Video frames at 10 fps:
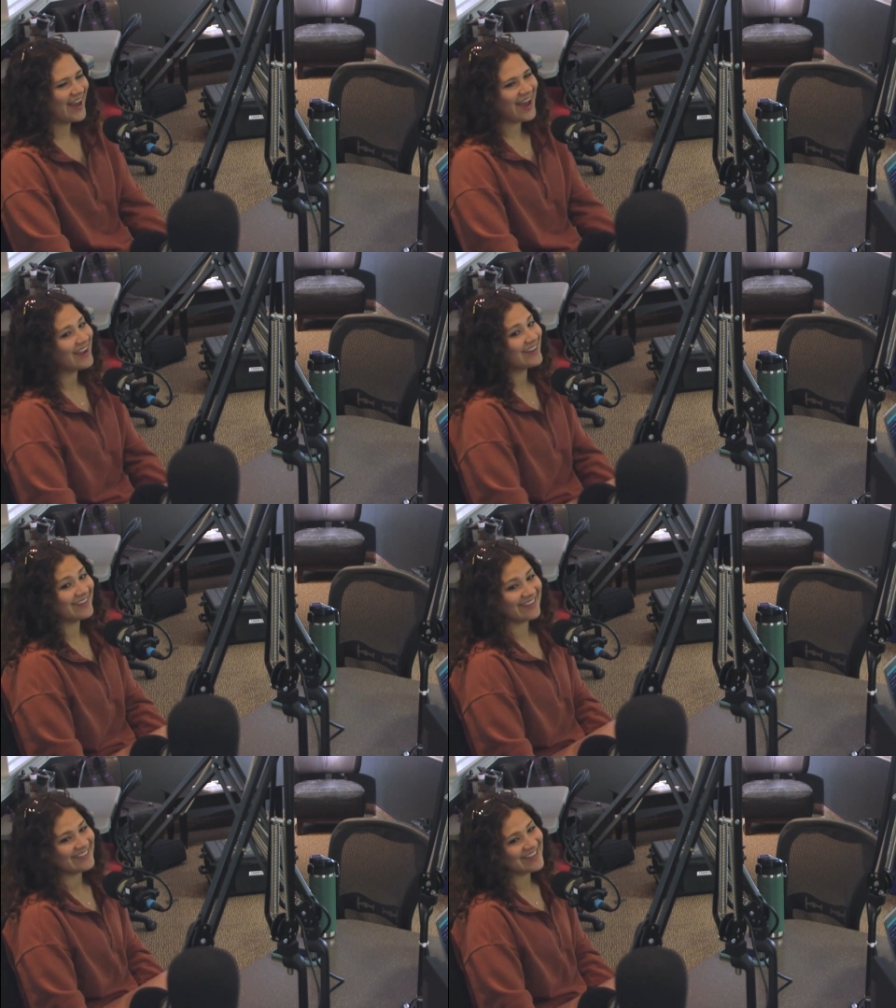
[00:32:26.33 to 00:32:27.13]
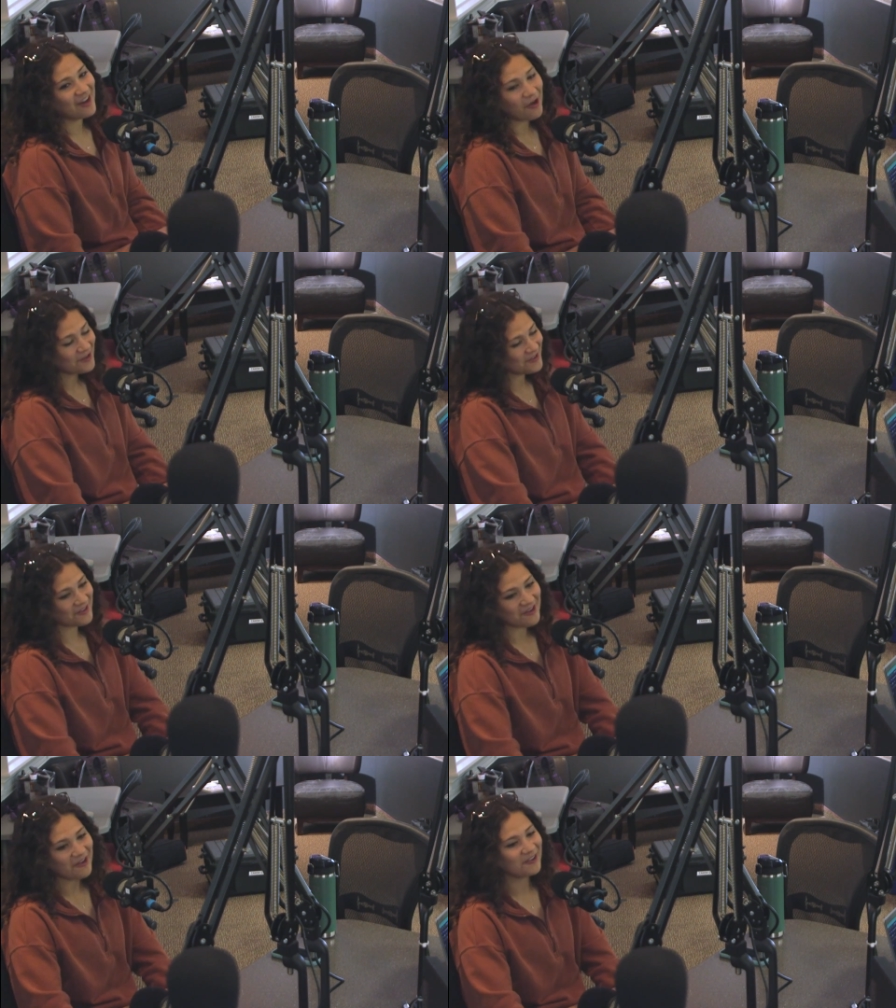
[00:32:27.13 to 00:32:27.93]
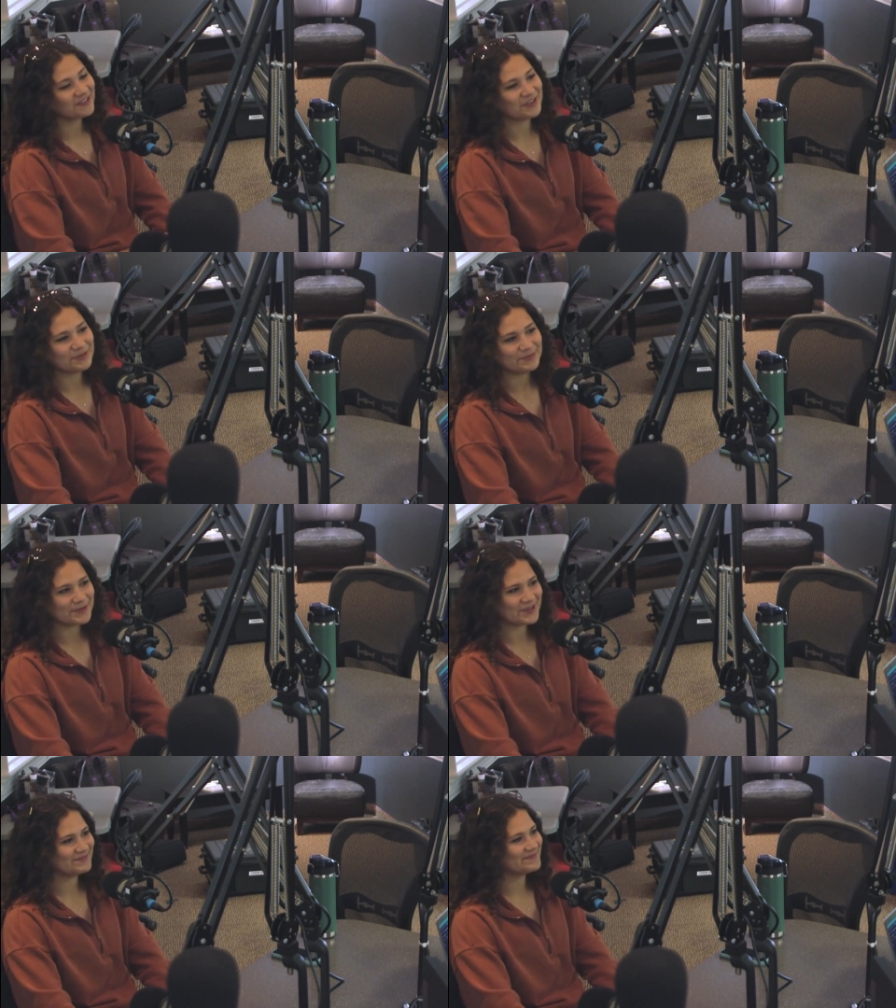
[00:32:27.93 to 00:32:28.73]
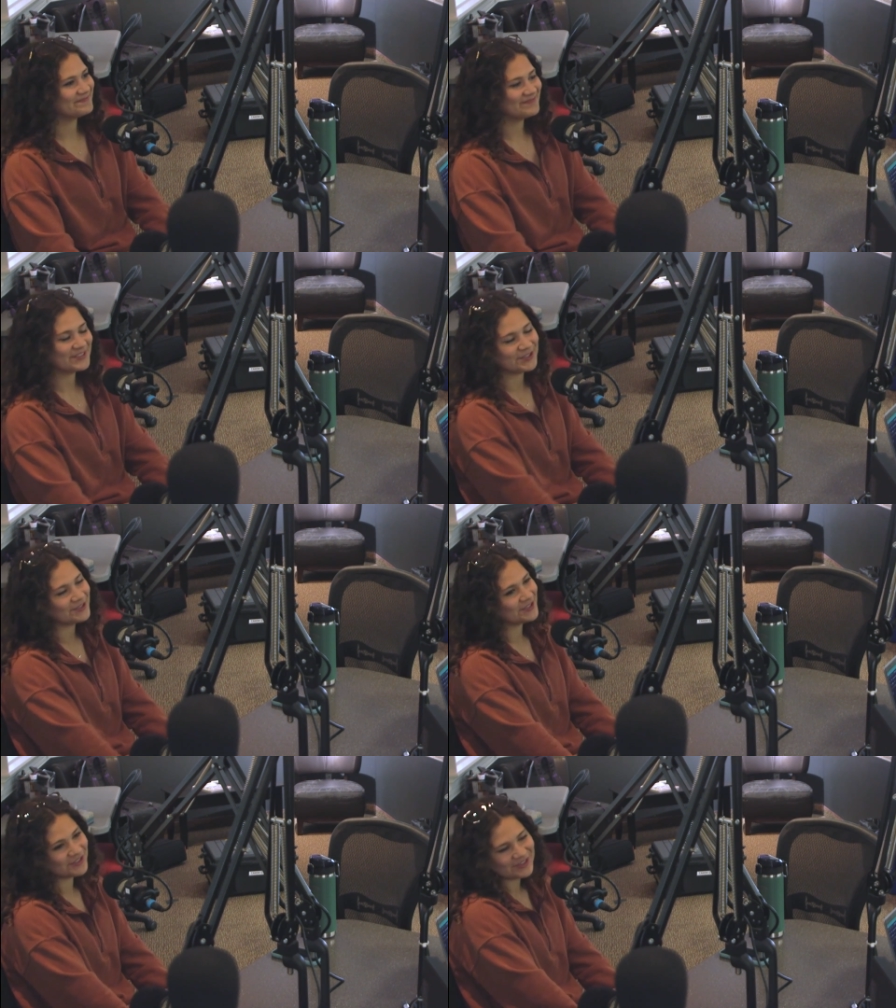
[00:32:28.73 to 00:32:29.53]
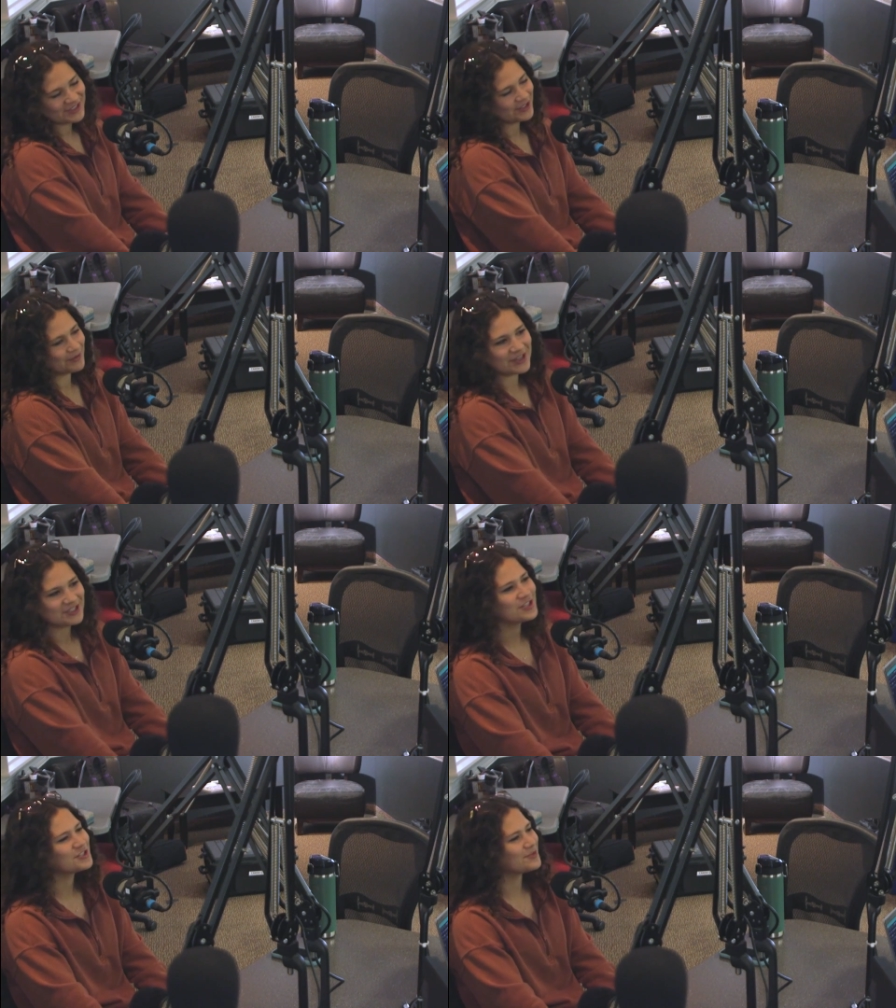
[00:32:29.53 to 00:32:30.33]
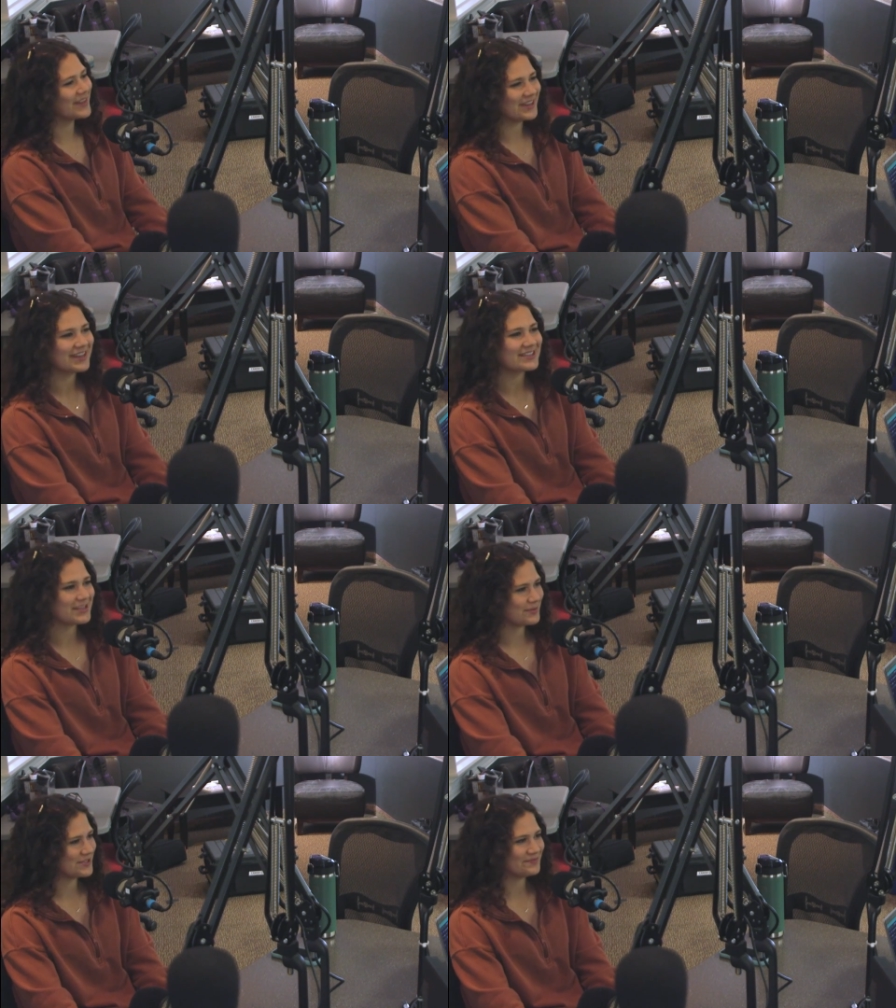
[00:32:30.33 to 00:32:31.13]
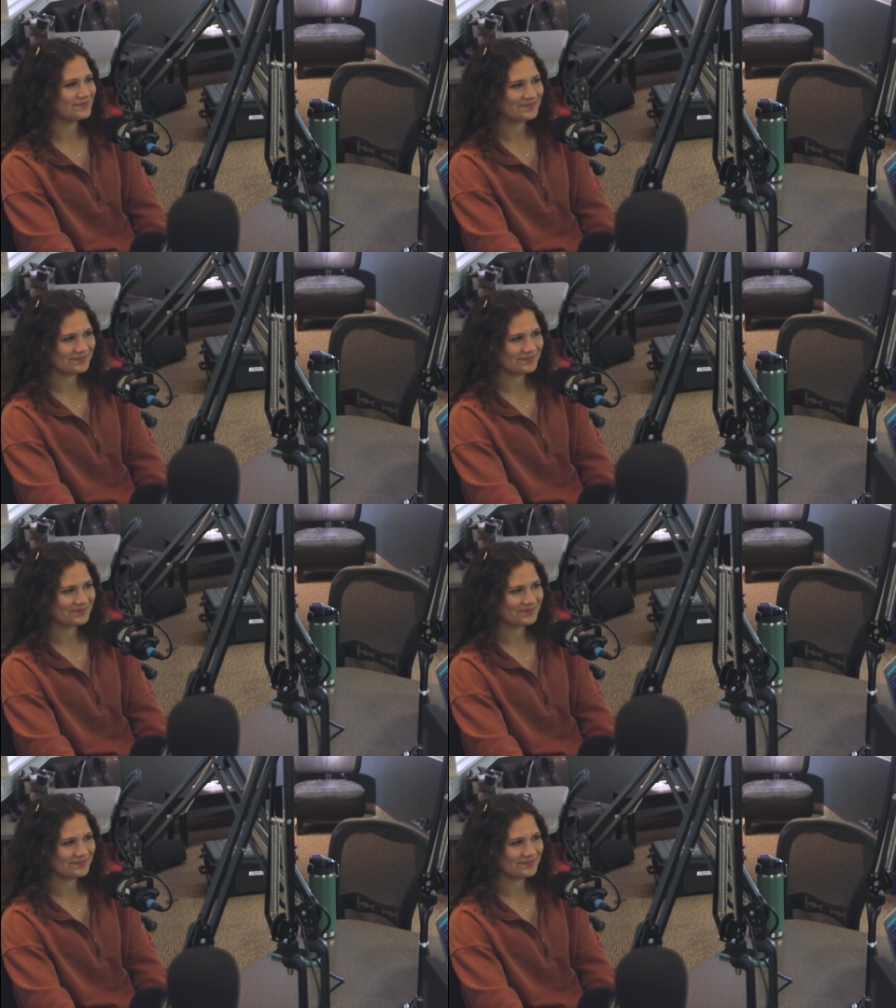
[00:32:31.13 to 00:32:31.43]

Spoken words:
I don't know, it all around the board. You should watch it. You should make an exception.